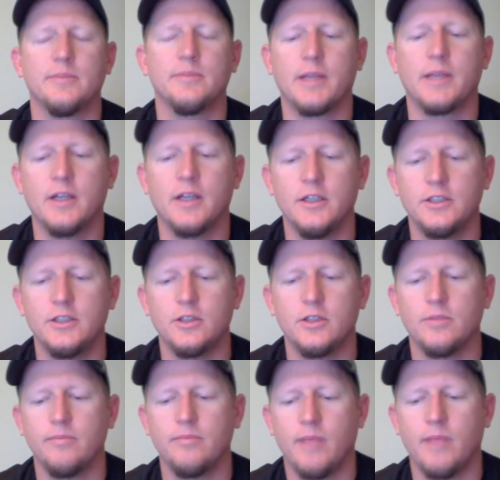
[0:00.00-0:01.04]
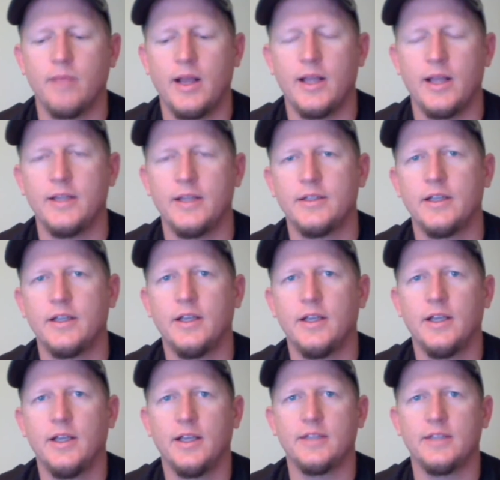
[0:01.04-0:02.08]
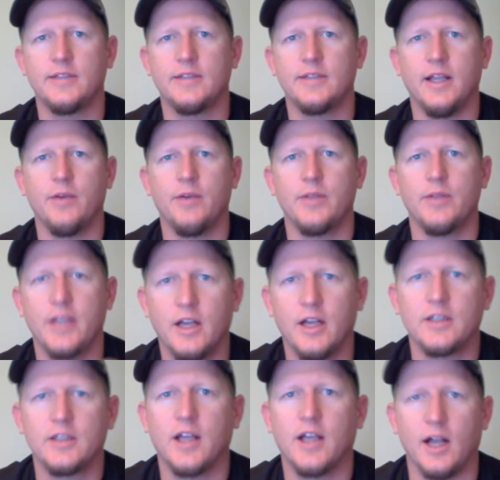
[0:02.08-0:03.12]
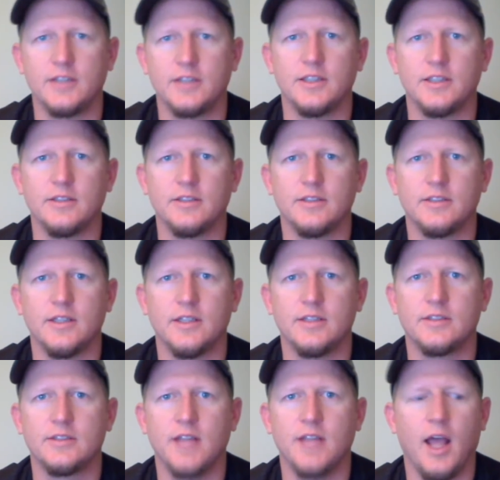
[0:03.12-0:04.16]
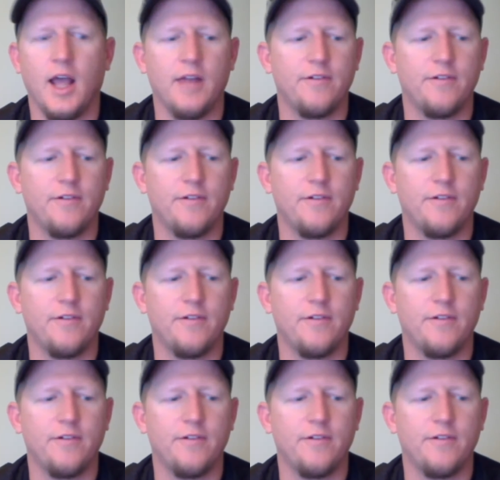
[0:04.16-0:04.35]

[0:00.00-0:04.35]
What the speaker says: Because your mind is now in the unconscious. It's not